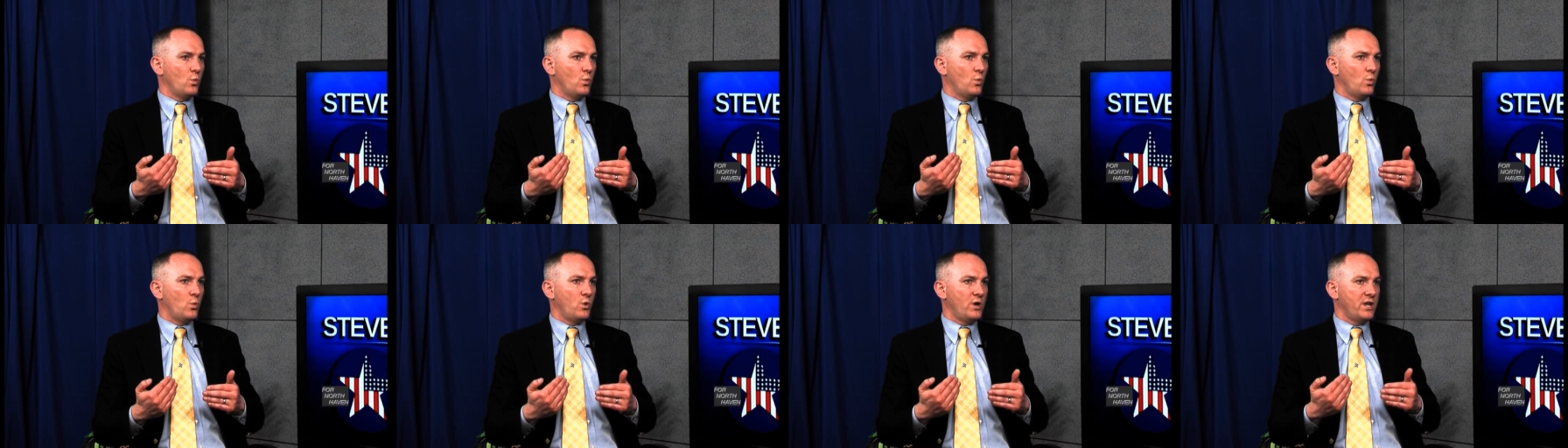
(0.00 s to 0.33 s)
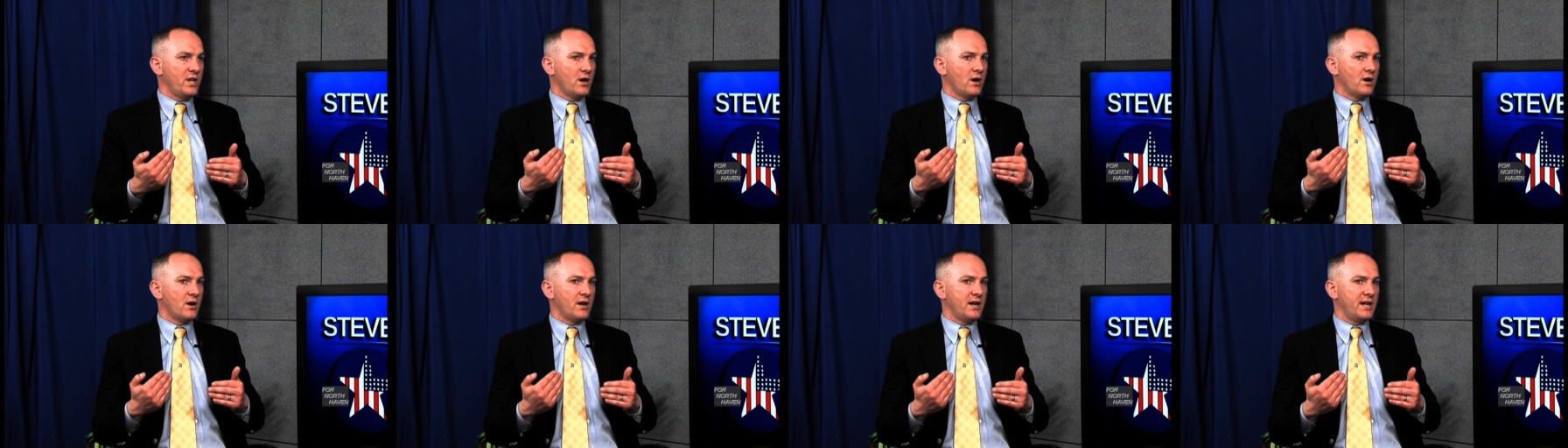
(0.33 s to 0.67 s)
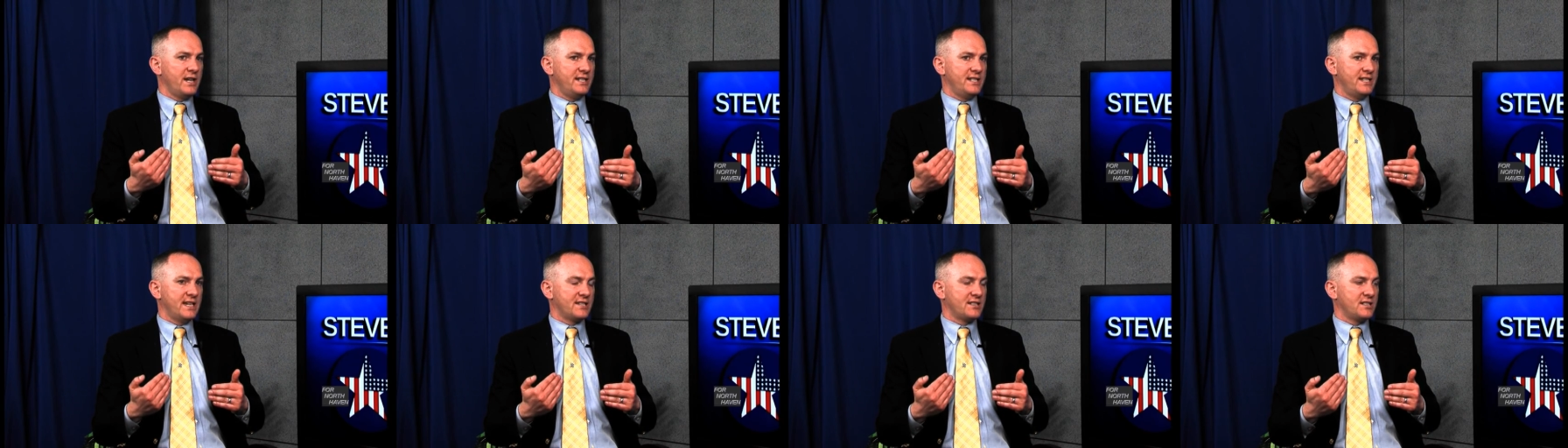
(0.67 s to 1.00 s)
we are a
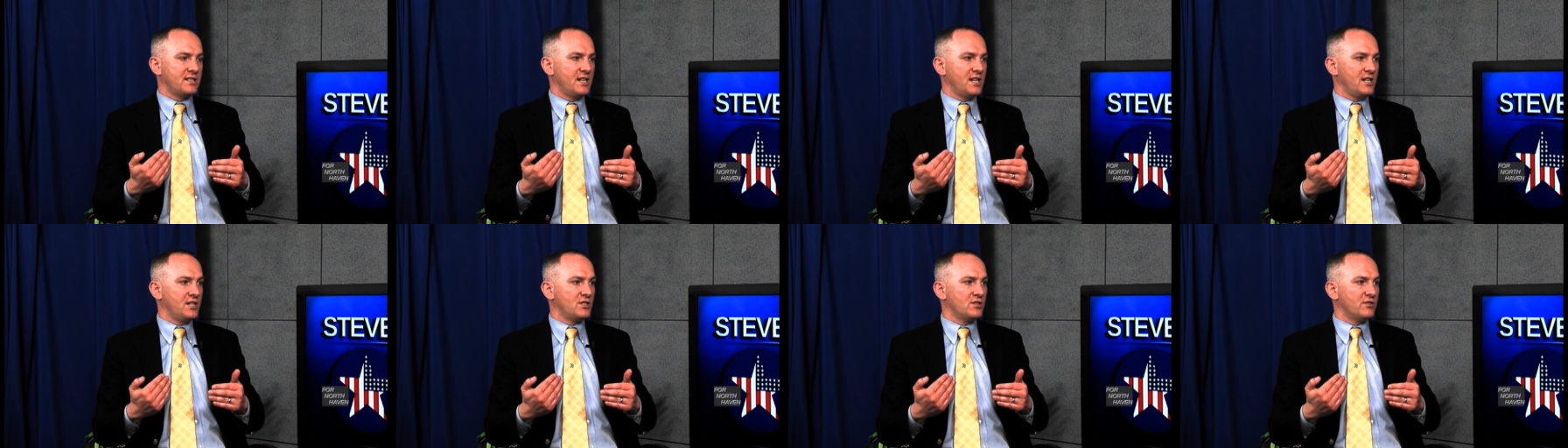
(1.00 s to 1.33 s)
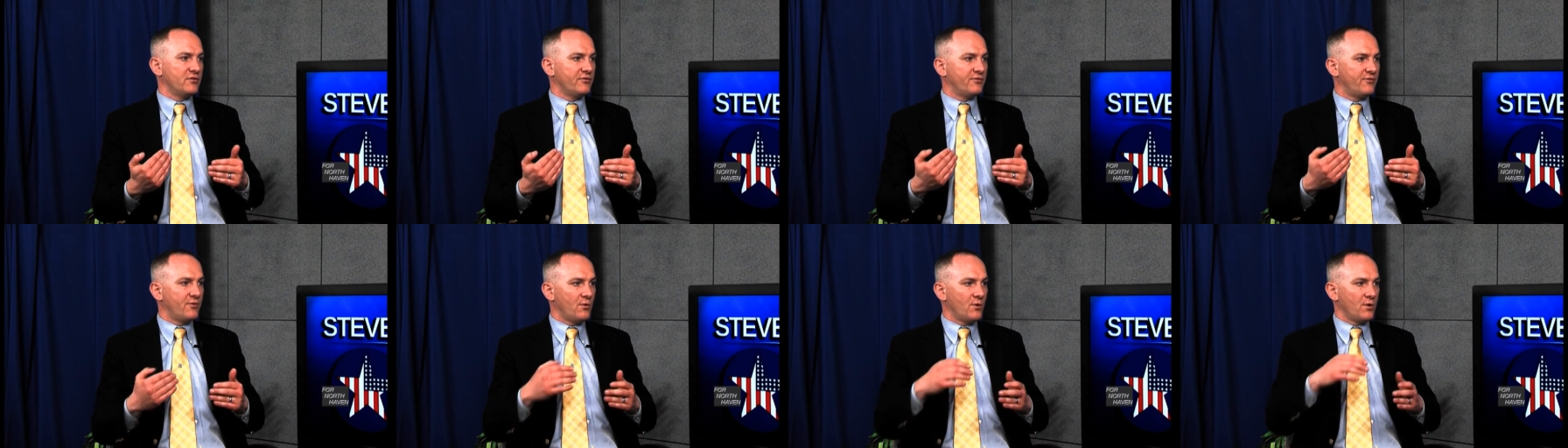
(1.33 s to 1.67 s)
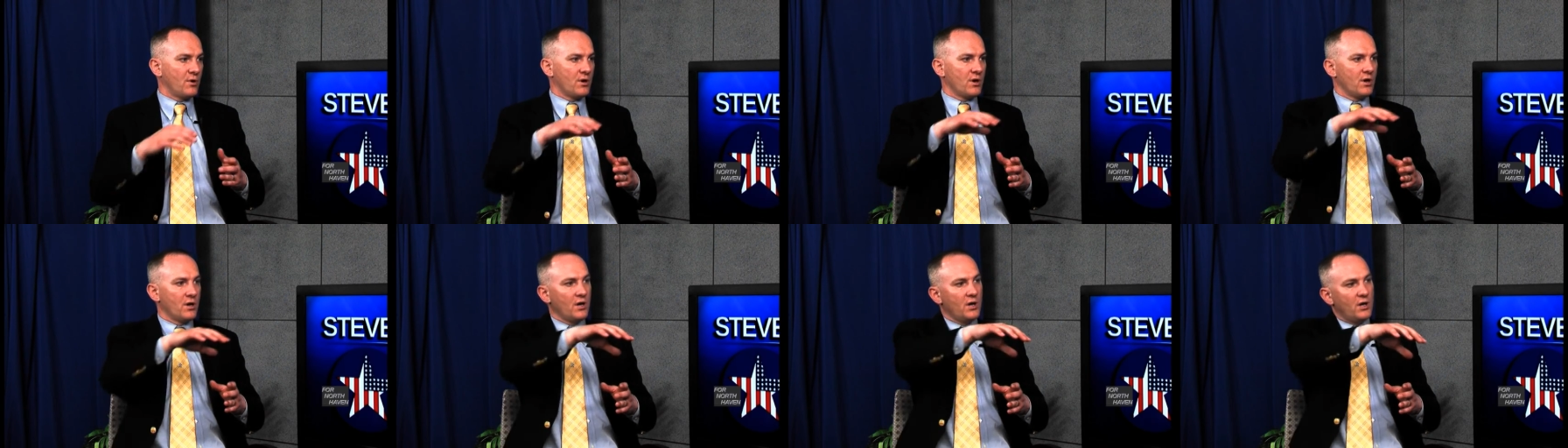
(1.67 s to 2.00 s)
destination
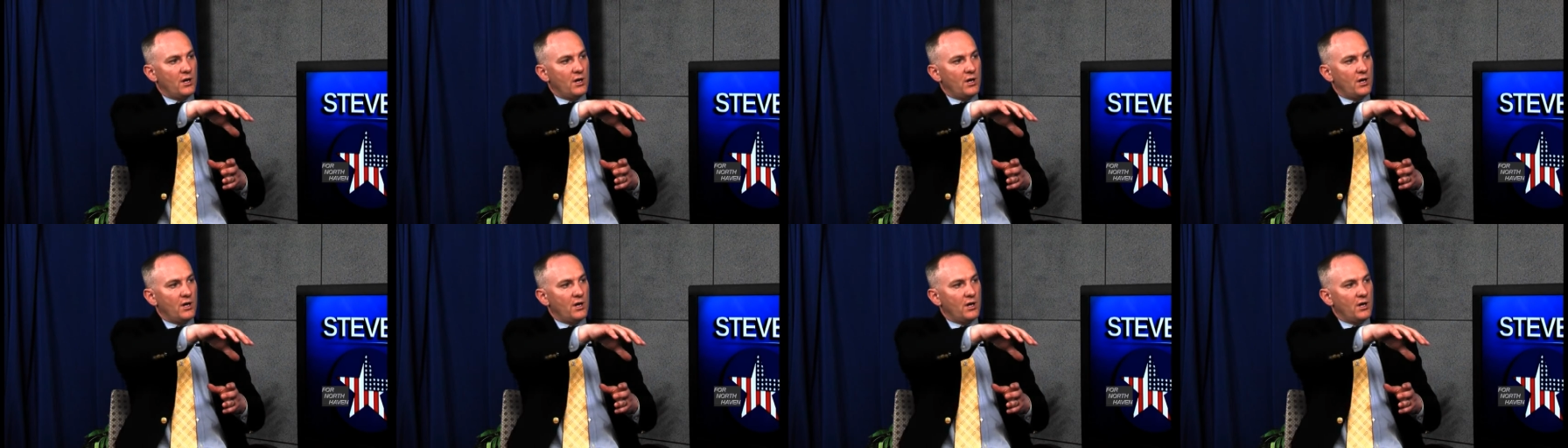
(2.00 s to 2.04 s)
for